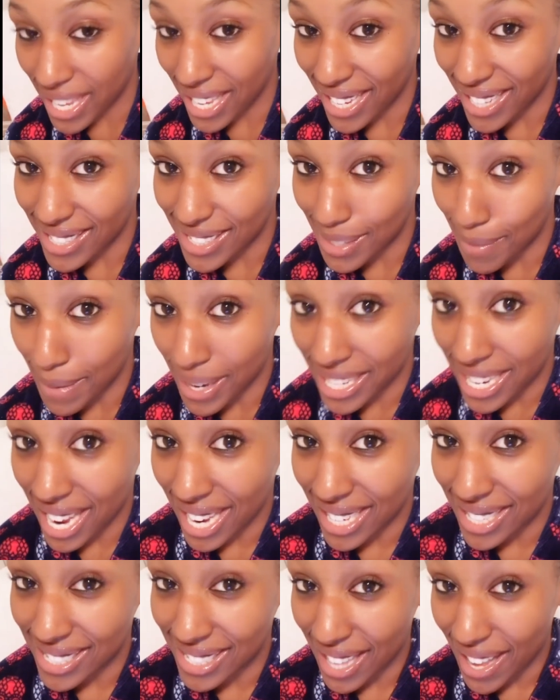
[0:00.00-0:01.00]
peek into my
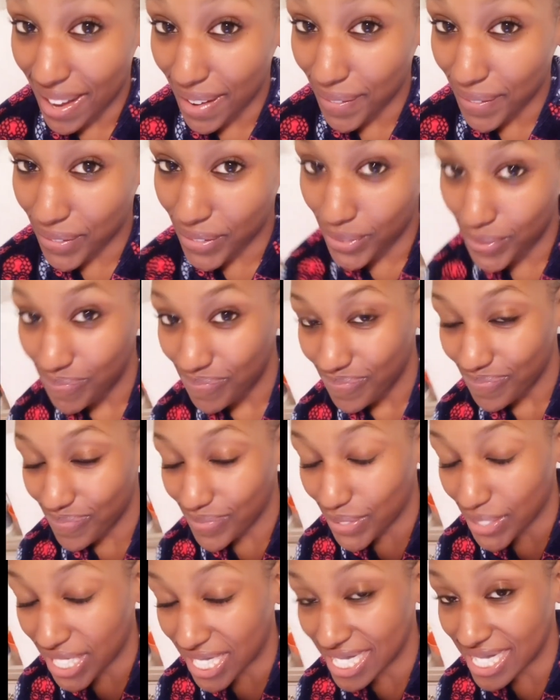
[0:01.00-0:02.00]
daddy's life.
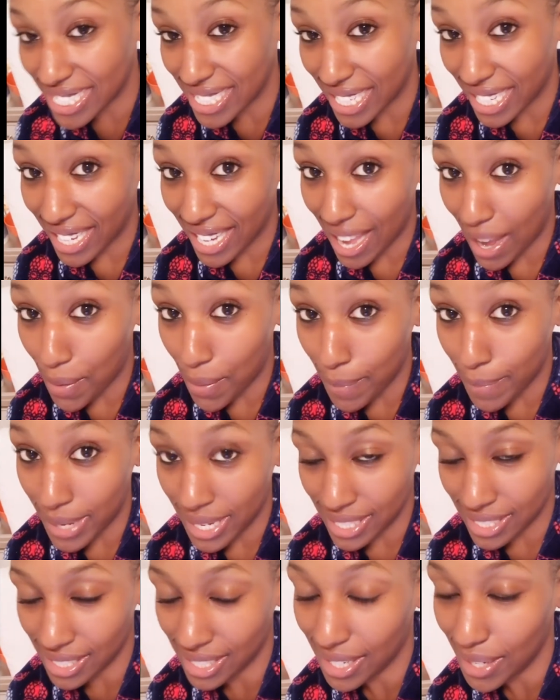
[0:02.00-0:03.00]
You could see how
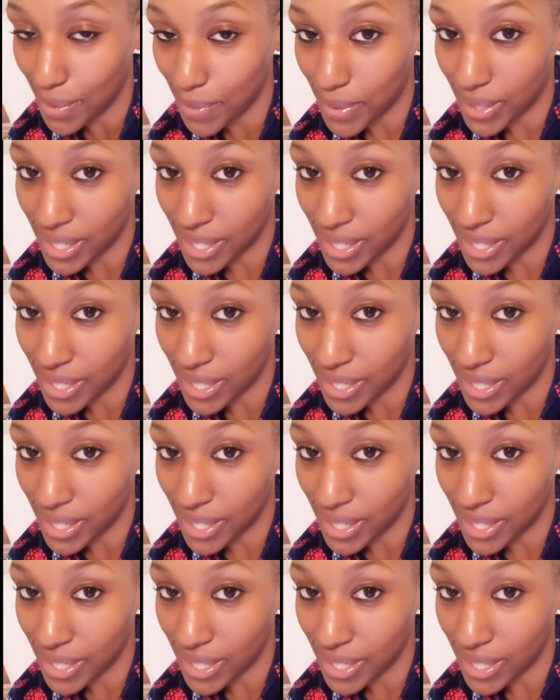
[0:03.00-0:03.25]
amazing he